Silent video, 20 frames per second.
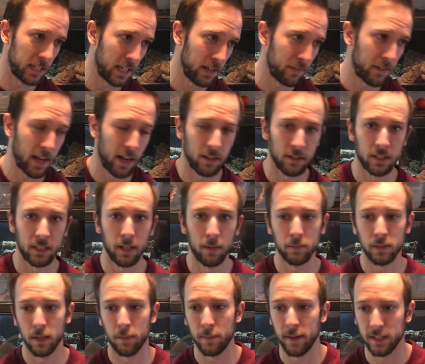give calcium,
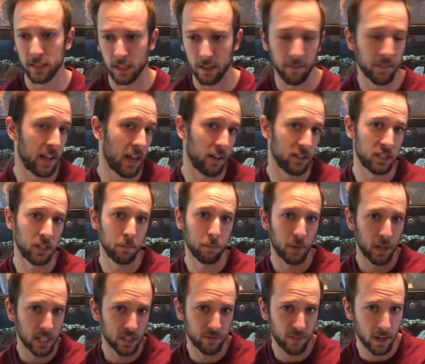some days they give calcium
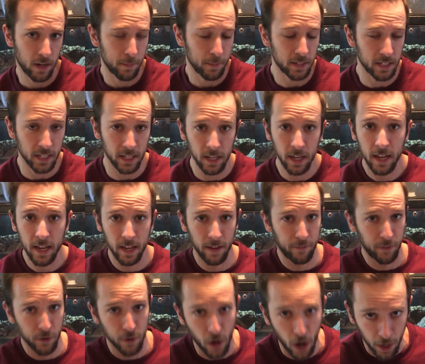plus vitamin D if
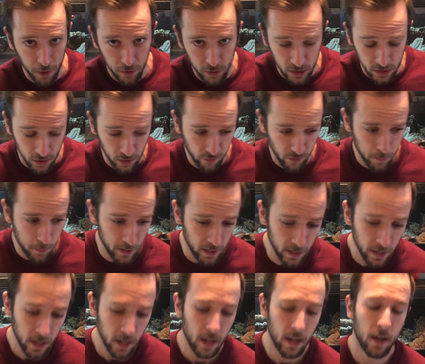you're not using
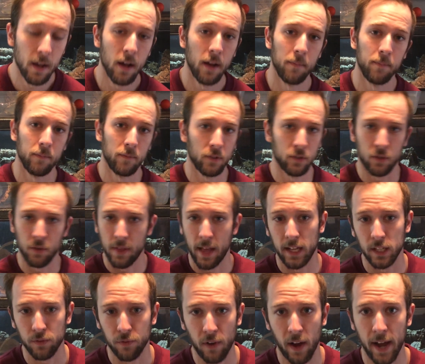UVB. So
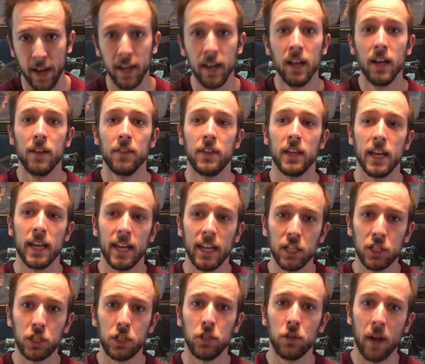that's fine. The
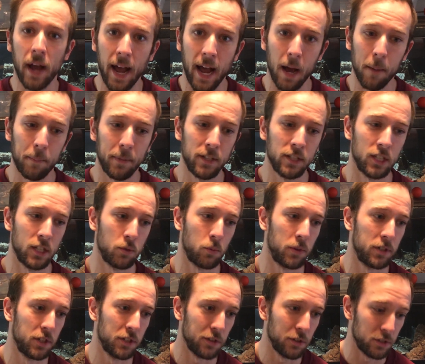issue happens is
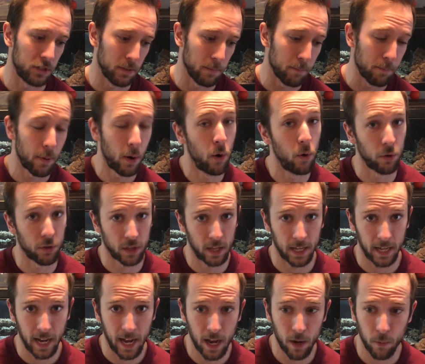when you're using both
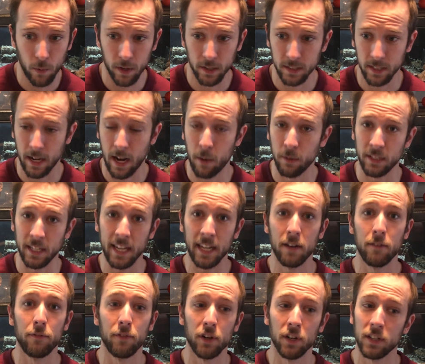like I was. And I was
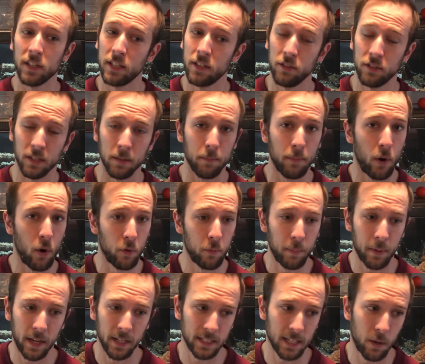inadvertently using both
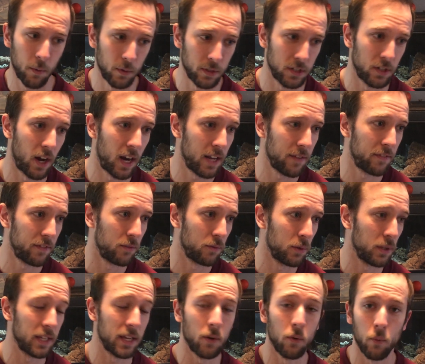because I was not even
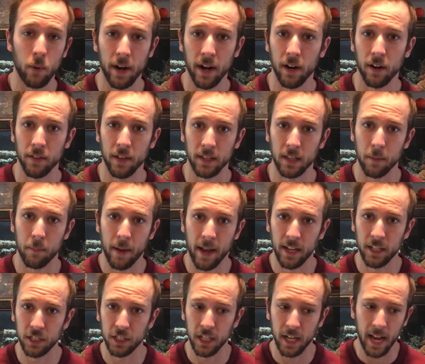really aware that the
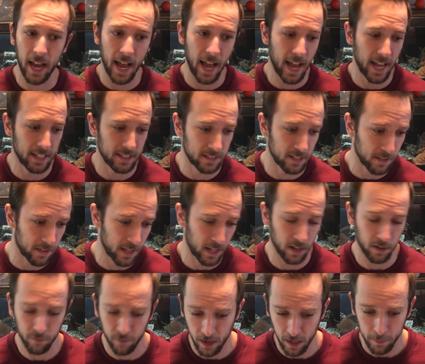Pangea had
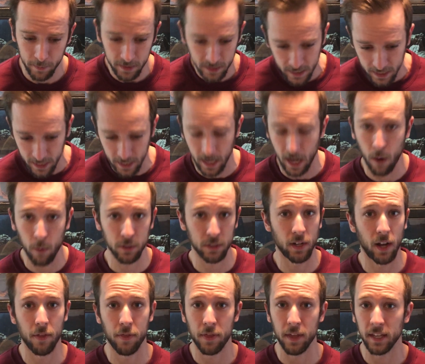synthetic vitamin D in it. I was
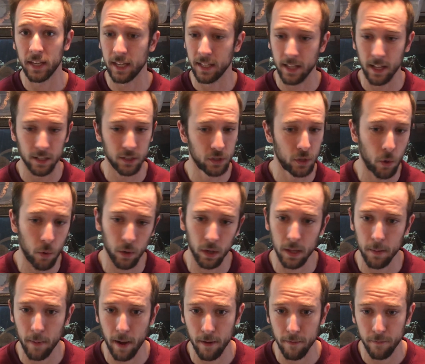not thinking. That's totally
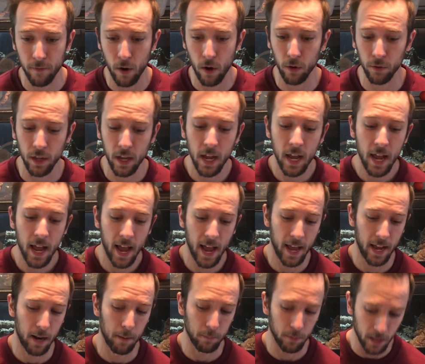my fault.
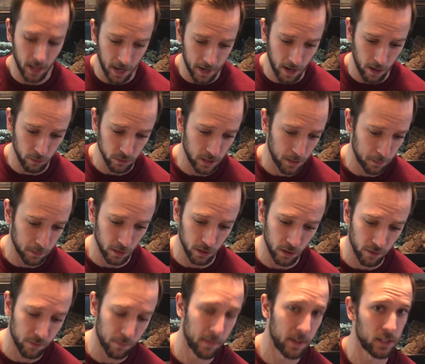And I'm glad I was able to
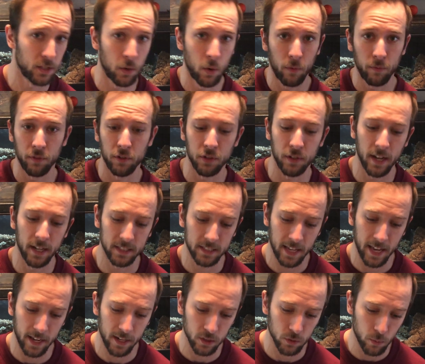learn from this, and hopefully you guys
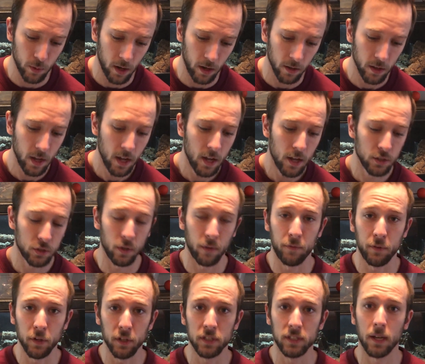can as well. So
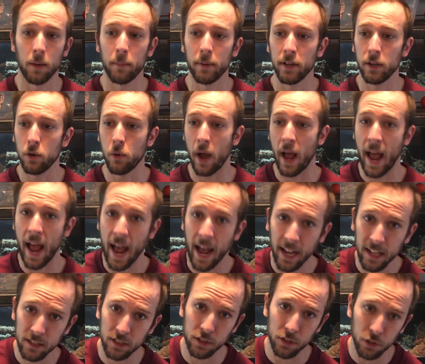if you're somebody who
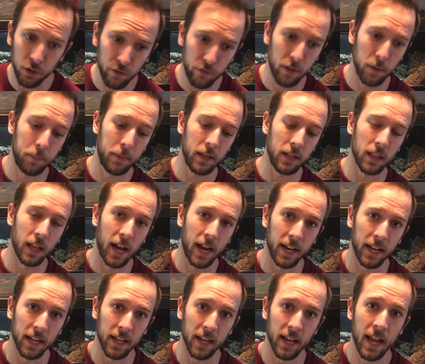has UVB
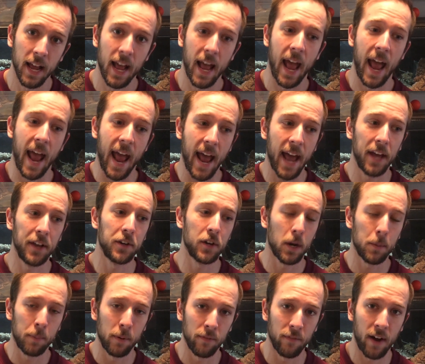lighting and
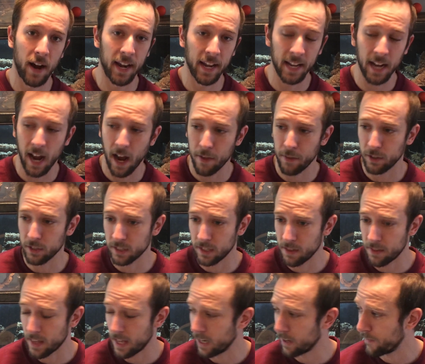are providing either
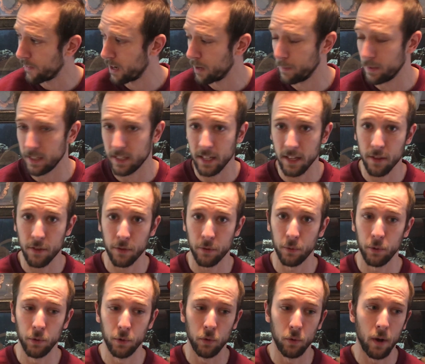synthetic vitamin D
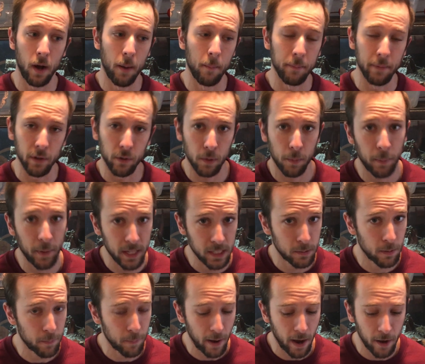through a meal
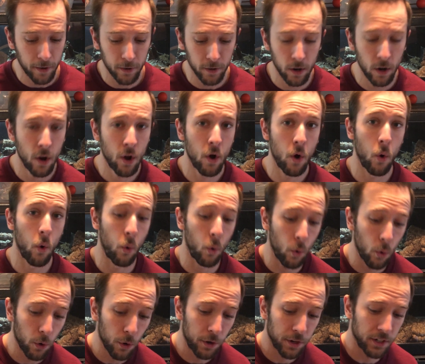replacement powder,
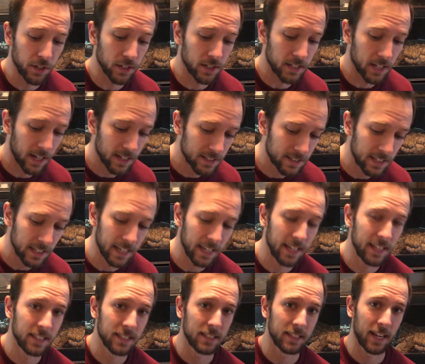or you're dusting
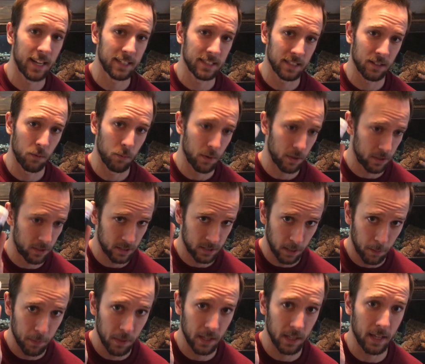insects with
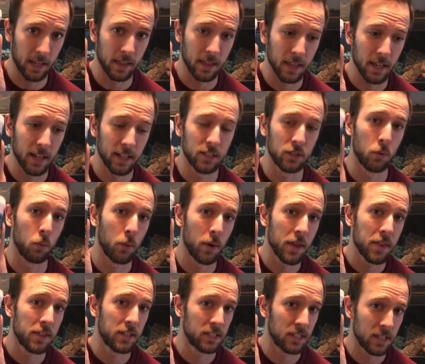something like this
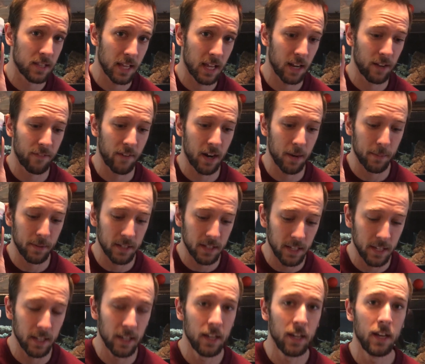with synthetic vitamin
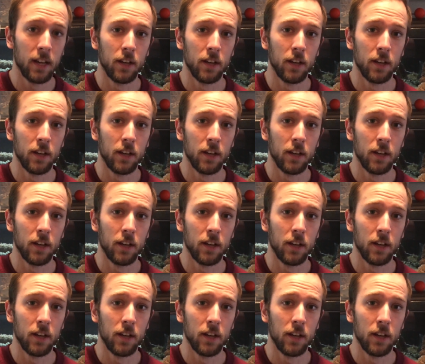D,